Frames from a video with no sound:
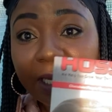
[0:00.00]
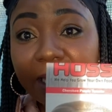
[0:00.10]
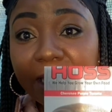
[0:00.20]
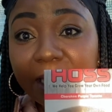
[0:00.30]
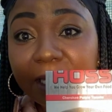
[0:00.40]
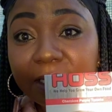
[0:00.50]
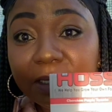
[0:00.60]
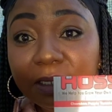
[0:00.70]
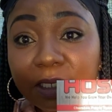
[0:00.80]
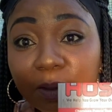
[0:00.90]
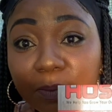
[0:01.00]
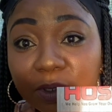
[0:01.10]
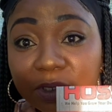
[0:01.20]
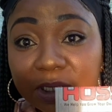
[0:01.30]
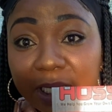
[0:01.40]
And number
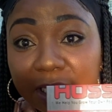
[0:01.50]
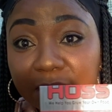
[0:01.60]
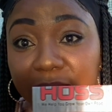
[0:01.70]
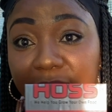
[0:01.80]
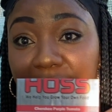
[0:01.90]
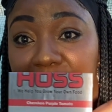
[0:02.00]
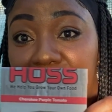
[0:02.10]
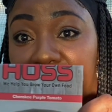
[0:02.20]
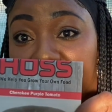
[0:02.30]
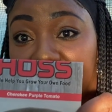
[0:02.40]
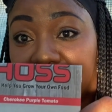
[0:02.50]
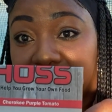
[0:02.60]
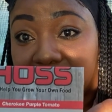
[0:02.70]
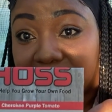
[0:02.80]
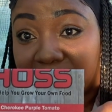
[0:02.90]
6 is
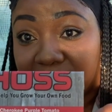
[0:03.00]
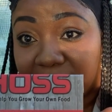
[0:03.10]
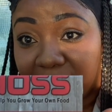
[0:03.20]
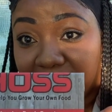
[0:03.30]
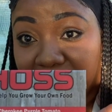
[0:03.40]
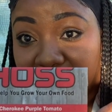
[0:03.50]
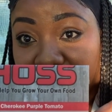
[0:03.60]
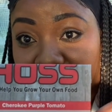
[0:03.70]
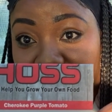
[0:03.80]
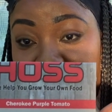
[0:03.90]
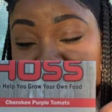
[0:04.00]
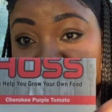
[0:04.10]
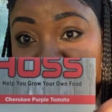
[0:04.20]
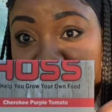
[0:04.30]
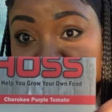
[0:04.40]

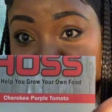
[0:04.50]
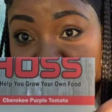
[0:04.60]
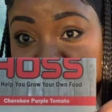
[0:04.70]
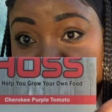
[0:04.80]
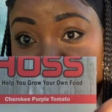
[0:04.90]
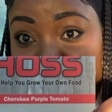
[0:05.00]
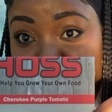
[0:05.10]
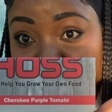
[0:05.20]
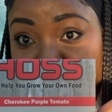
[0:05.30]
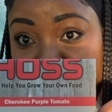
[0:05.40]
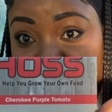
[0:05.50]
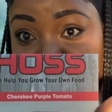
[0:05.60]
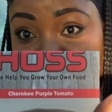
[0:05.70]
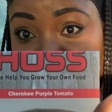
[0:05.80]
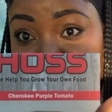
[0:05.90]
Cherokee Purple
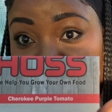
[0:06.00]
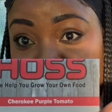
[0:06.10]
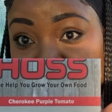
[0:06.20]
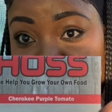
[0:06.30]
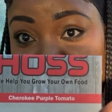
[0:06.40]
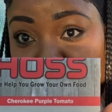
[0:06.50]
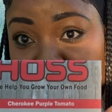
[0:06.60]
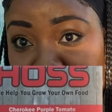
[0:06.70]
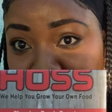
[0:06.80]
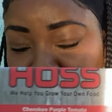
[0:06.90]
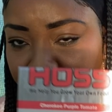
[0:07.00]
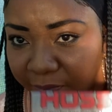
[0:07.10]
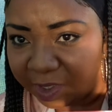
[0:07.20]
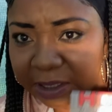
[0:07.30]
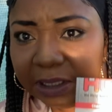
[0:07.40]
Tomato.
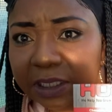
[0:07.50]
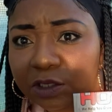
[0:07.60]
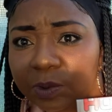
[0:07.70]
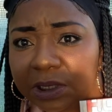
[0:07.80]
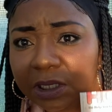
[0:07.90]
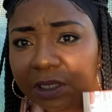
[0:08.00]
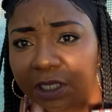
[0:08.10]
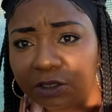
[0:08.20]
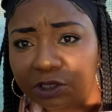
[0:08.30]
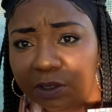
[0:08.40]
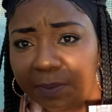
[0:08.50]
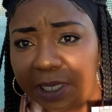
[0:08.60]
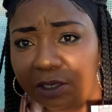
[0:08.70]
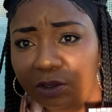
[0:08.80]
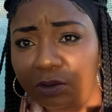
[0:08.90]
This was another
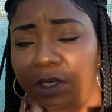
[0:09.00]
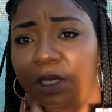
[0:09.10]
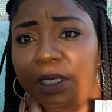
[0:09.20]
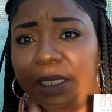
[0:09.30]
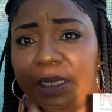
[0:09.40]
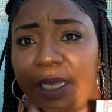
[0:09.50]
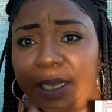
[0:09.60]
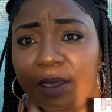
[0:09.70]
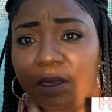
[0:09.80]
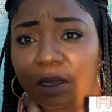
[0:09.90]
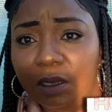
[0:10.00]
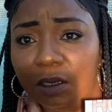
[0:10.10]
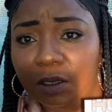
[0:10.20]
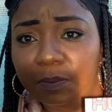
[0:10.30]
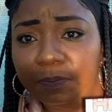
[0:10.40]
tomato that
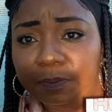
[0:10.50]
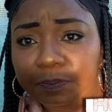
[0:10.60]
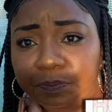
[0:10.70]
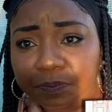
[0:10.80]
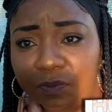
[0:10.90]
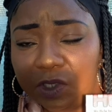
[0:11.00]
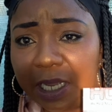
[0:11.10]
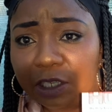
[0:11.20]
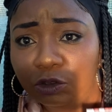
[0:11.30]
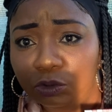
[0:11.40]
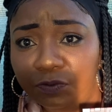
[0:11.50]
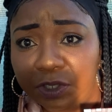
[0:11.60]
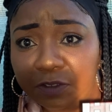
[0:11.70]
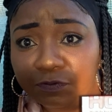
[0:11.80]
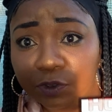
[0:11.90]
I grew for the
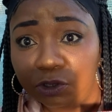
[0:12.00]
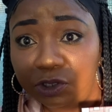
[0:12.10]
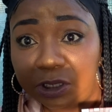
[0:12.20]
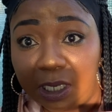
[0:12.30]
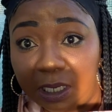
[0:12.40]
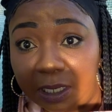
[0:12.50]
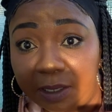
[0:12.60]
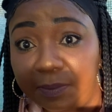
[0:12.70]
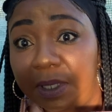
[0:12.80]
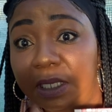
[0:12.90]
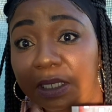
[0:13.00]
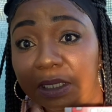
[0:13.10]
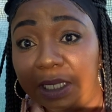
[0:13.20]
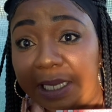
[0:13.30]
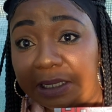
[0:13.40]
first time
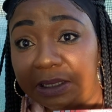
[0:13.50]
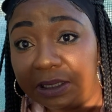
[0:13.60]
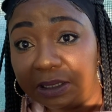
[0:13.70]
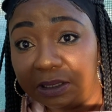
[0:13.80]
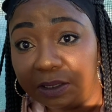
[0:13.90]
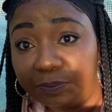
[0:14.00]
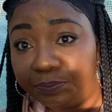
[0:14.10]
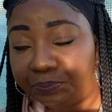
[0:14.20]
last season.